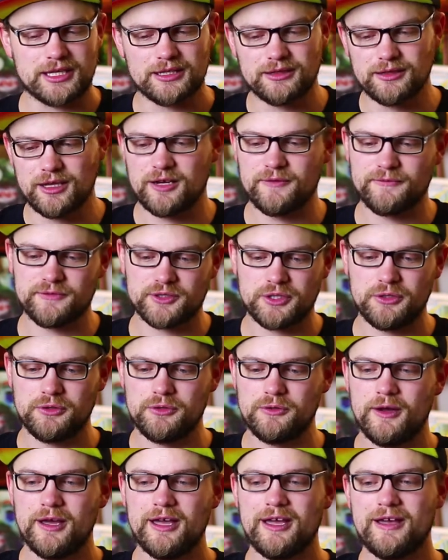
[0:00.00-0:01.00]
They love
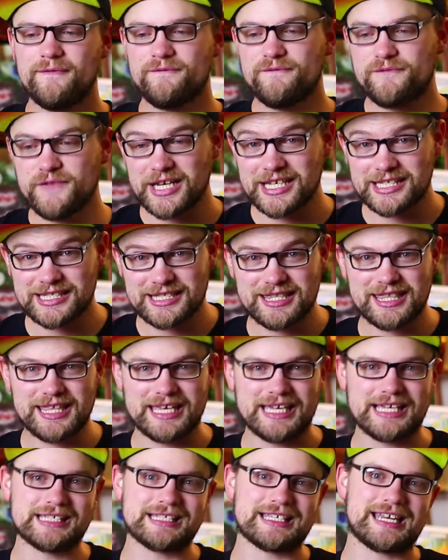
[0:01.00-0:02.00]
to fix
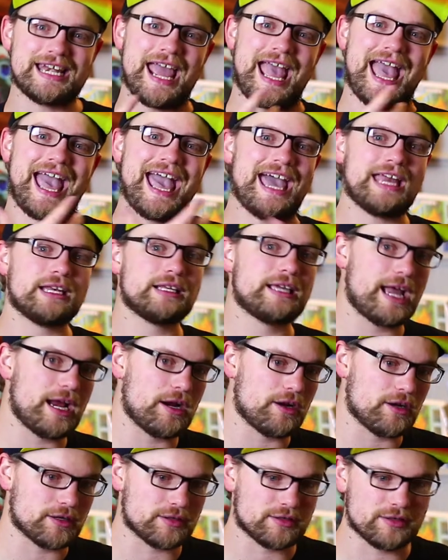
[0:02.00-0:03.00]
things and add
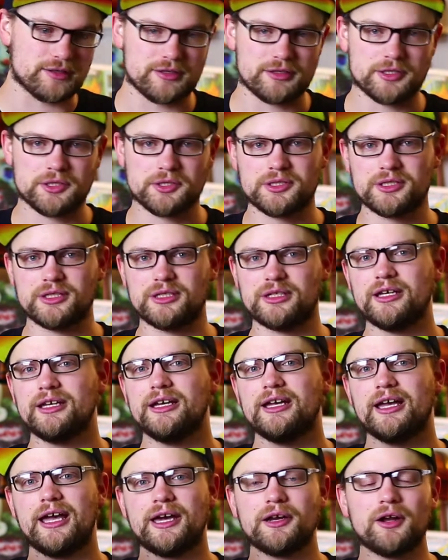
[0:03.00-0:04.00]
characters and
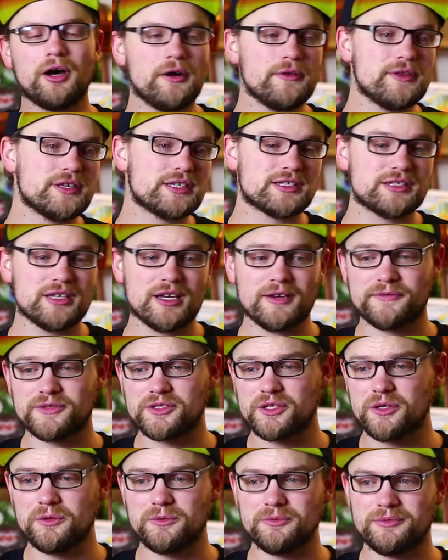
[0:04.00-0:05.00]
all this stuff.
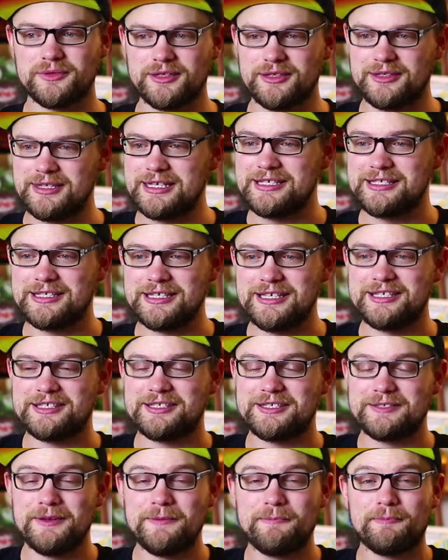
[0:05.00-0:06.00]
So this
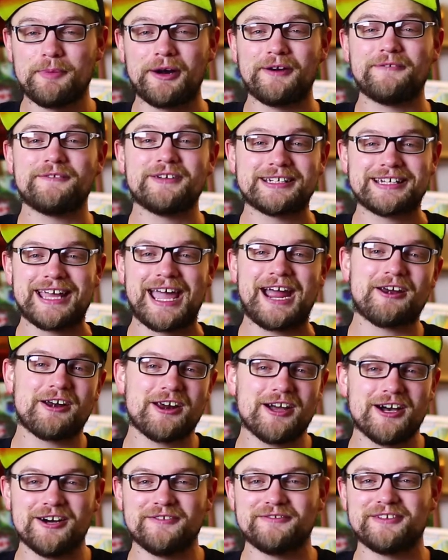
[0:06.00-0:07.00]
is the perfect
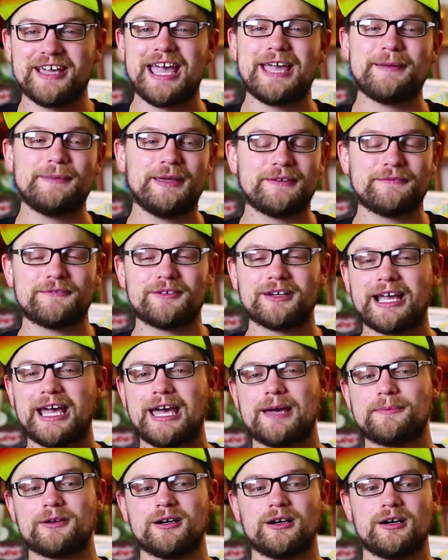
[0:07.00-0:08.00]
era of gaming for
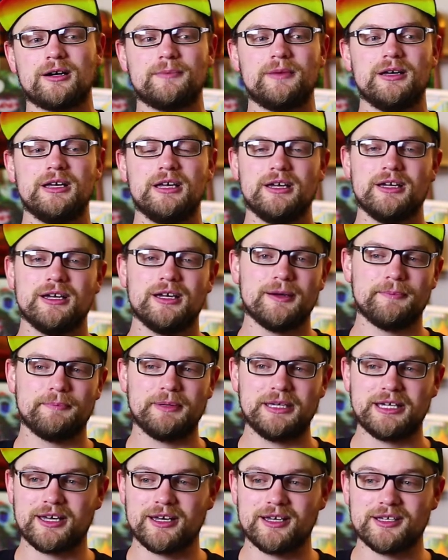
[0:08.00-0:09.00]
Capcom,
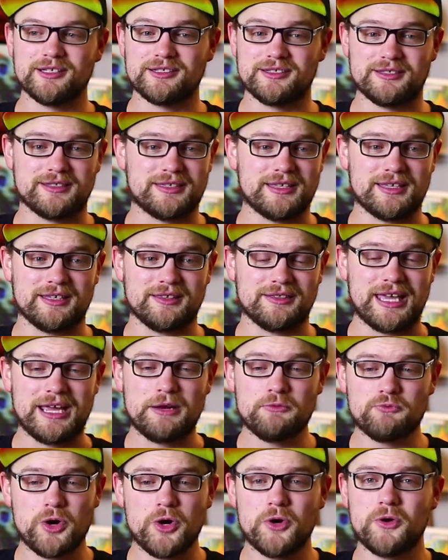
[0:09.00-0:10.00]
because
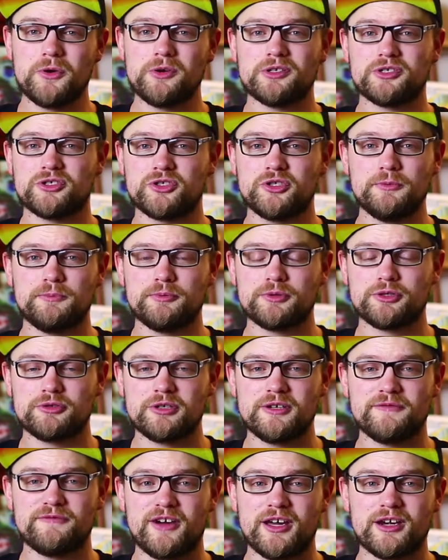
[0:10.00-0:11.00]
they rode Super
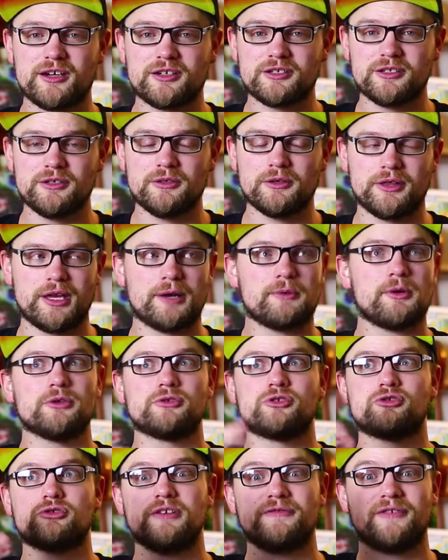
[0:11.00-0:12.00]
Street Fighter 2. They
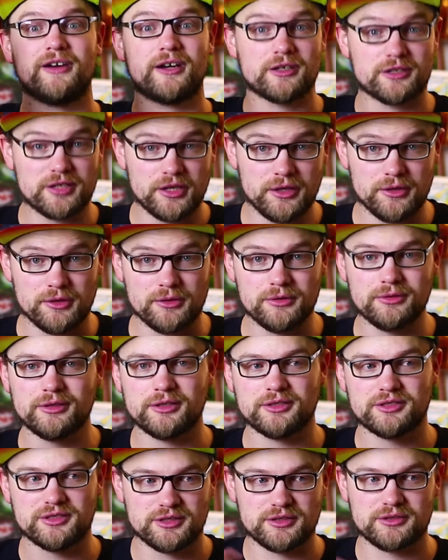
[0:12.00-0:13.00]
rode Street Fighter
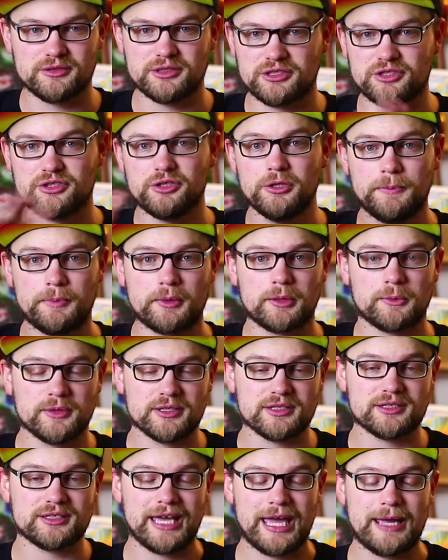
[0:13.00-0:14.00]
2. Super
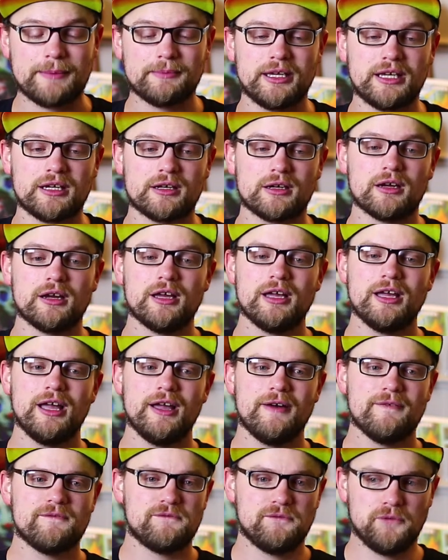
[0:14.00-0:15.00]
came later
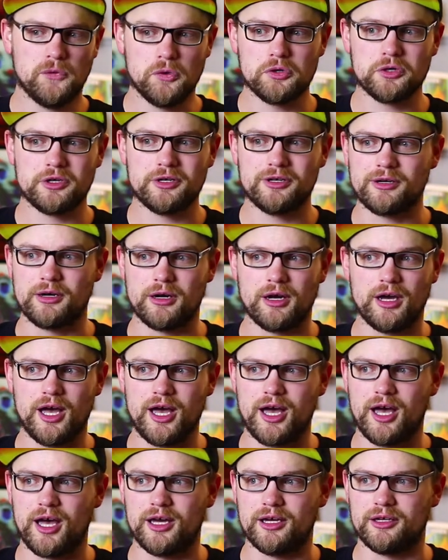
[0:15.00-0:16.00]
for
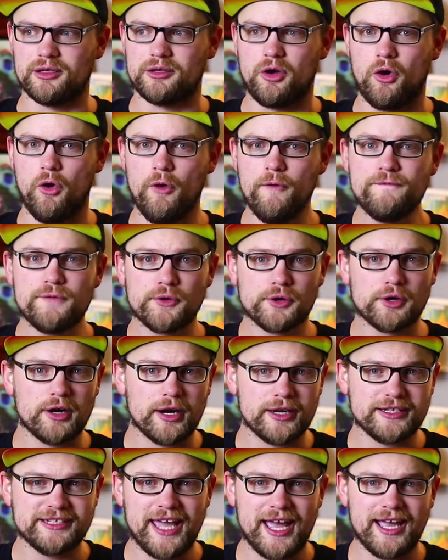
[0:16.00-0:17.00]

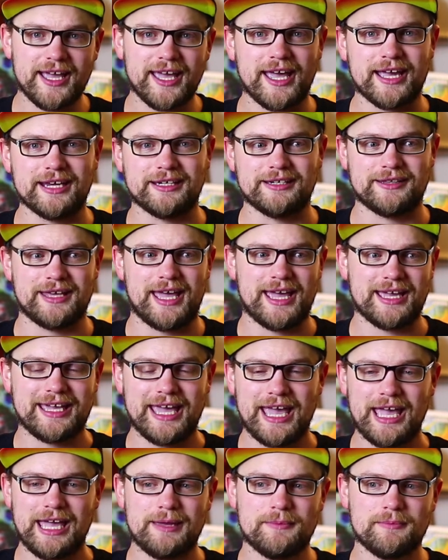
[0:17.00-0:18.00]
over a decade. That
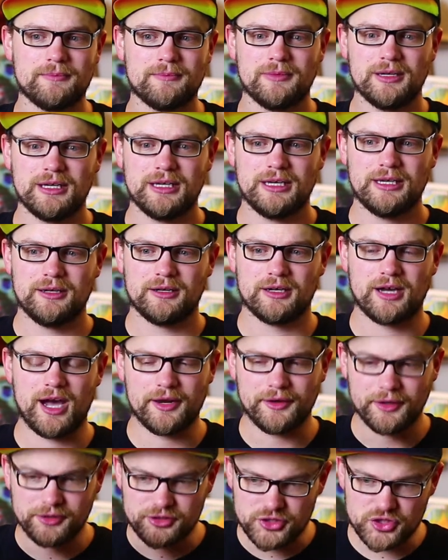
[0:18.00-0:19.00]
game
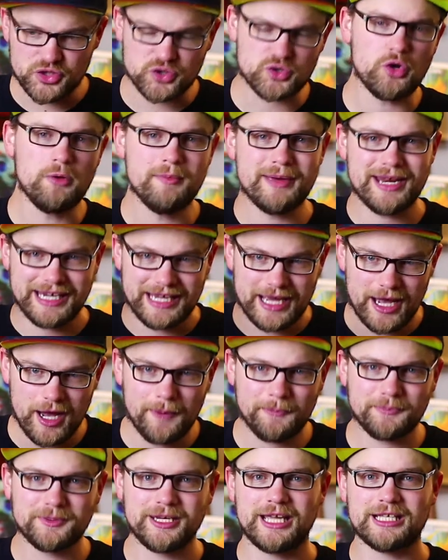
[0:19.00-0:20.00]
got so many
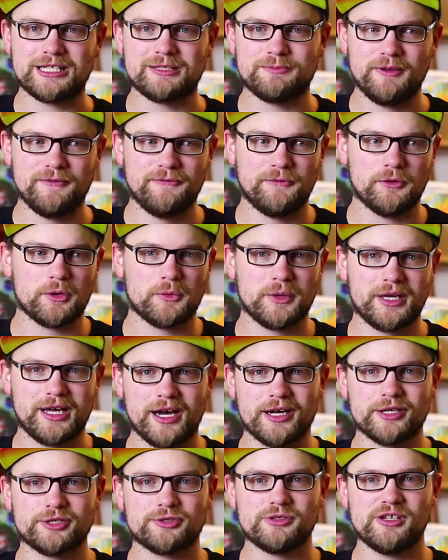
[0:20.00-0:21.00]
updates before we
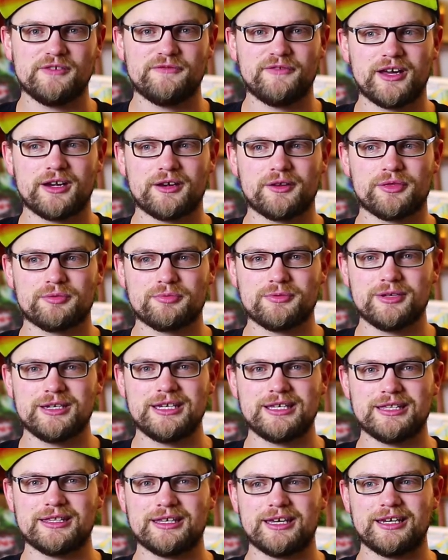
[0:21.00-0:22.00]
got a Street Fighter
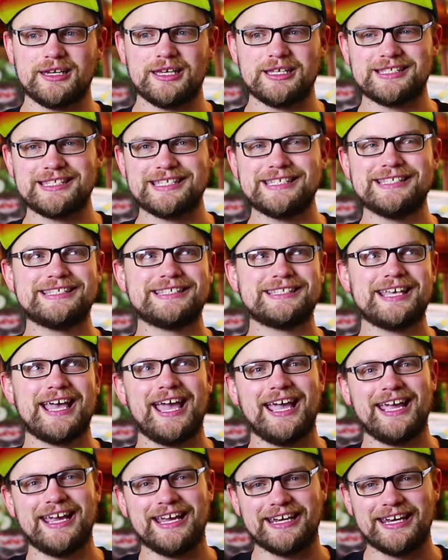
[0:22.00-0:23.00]
3 that it's
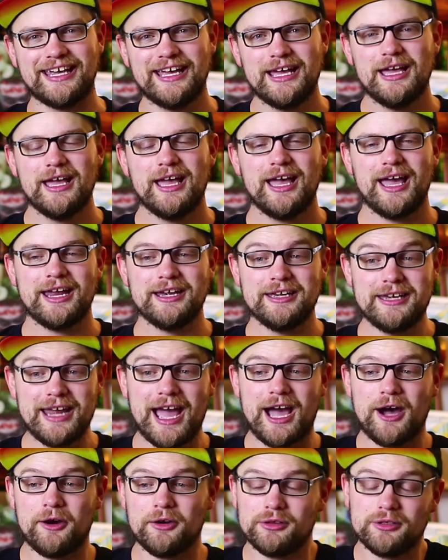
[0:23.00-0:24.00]
insane. And
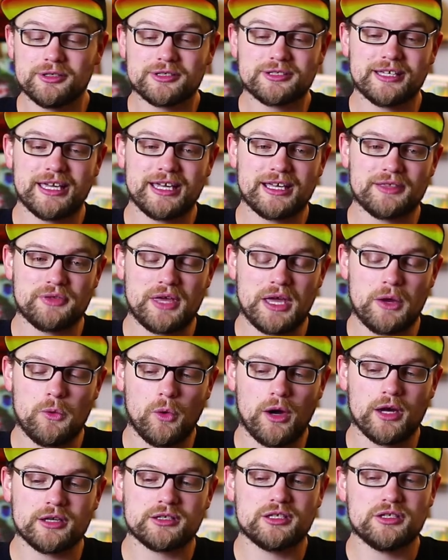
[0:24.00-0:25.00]
now it looks like they
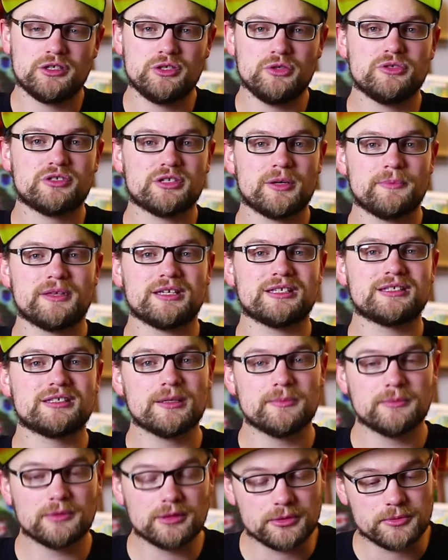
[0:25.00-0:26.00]
want to do something
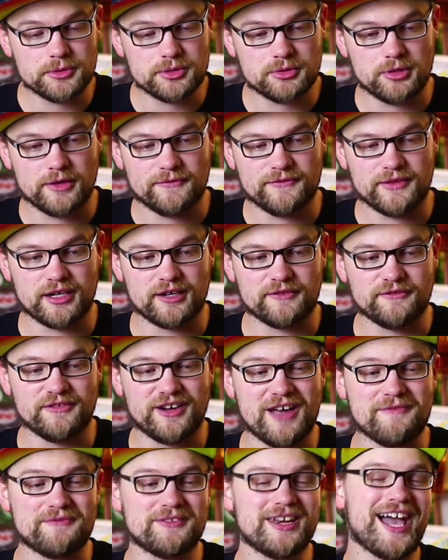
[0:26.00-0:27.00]
similar with Street Fighter
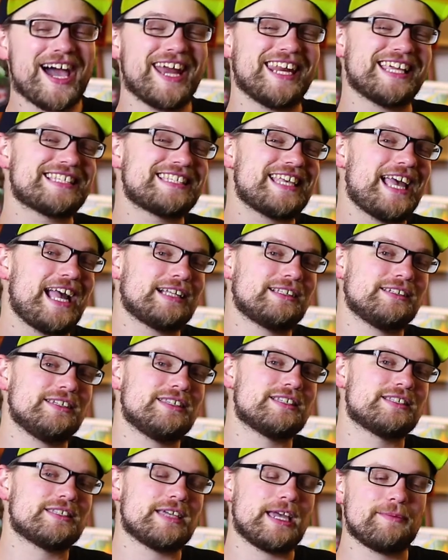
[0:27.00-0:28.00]
5. Not exactly
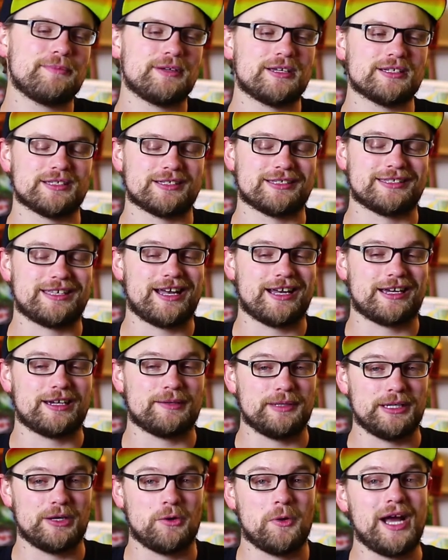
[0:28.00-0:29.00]
the same, because it's not going
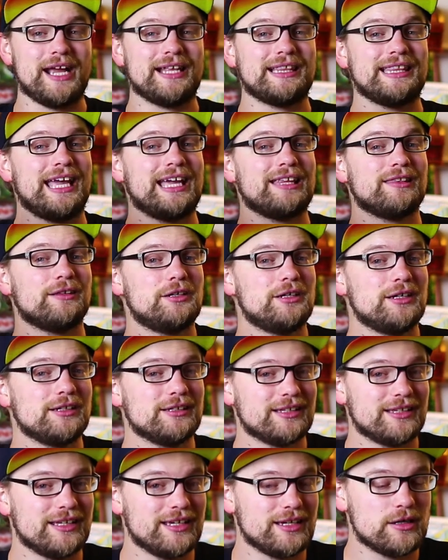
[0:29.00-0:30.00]
to be quite that
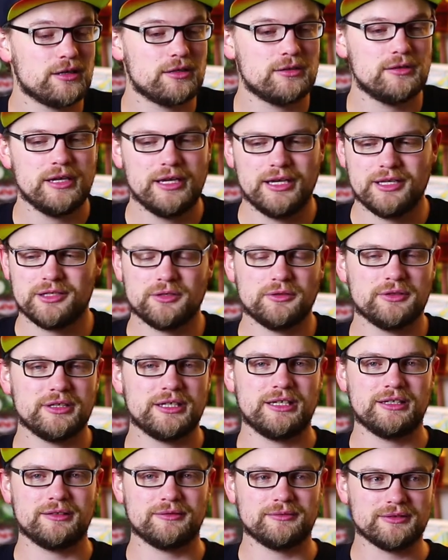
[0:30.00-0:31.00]
long that they go. It's
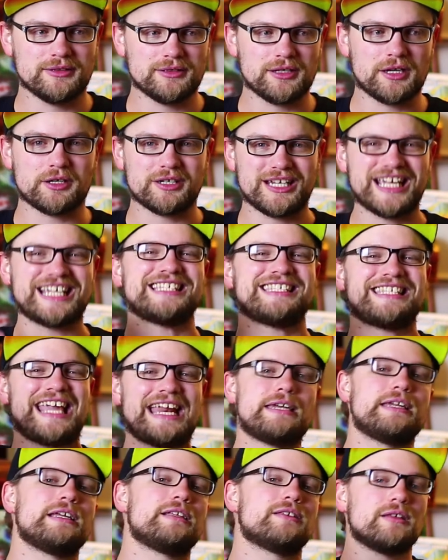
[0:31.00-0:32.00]
only, they're
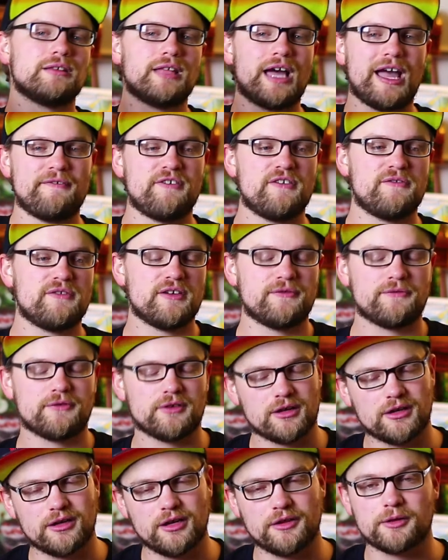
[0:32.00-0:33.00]
extending the life of it
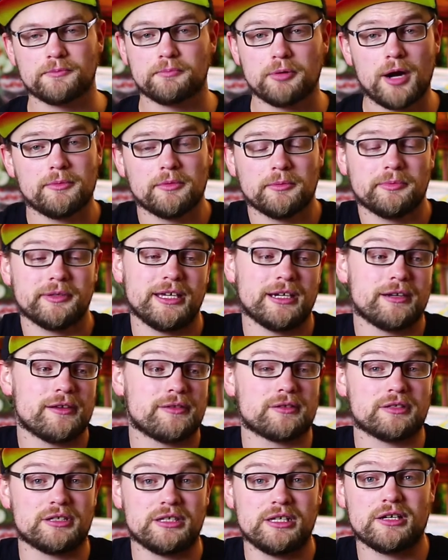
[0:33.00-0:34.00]
for another, probably
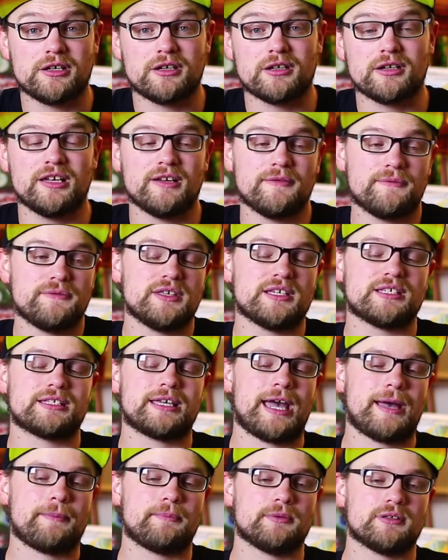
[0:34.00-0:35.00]
another year if
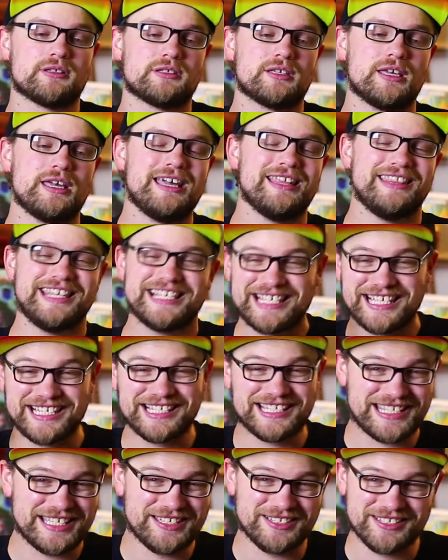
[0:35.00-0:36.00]
this happens. This
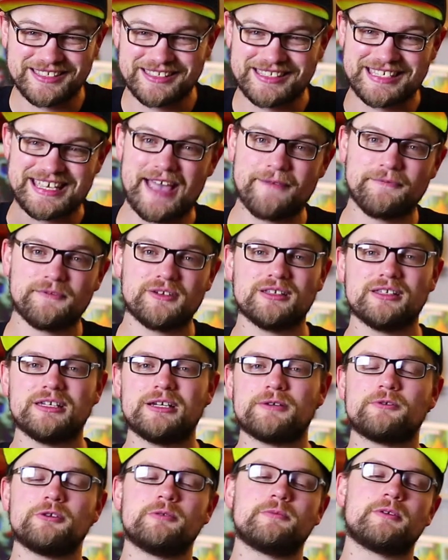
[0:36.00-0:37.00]
is still
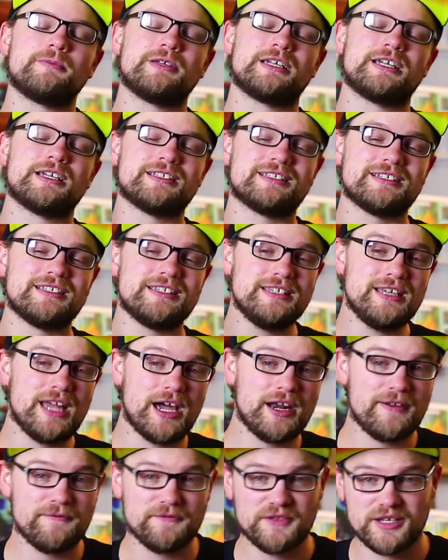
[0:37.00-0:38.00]
definitely a rumor because
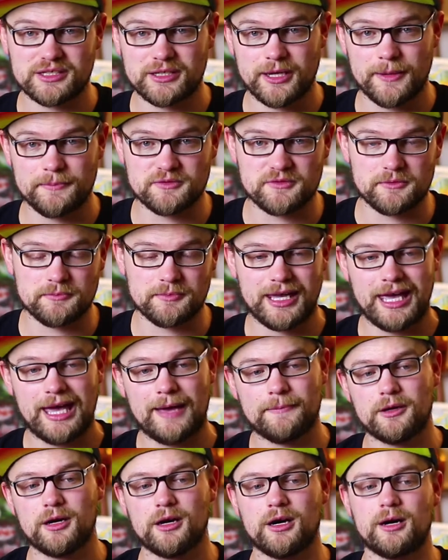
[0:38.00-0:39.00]
none of this comes from
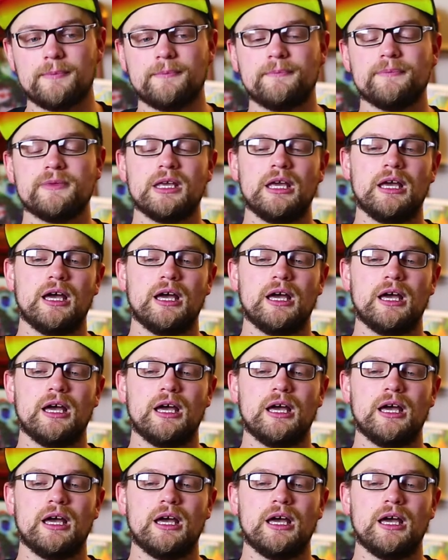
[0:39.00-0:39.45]
Capcom.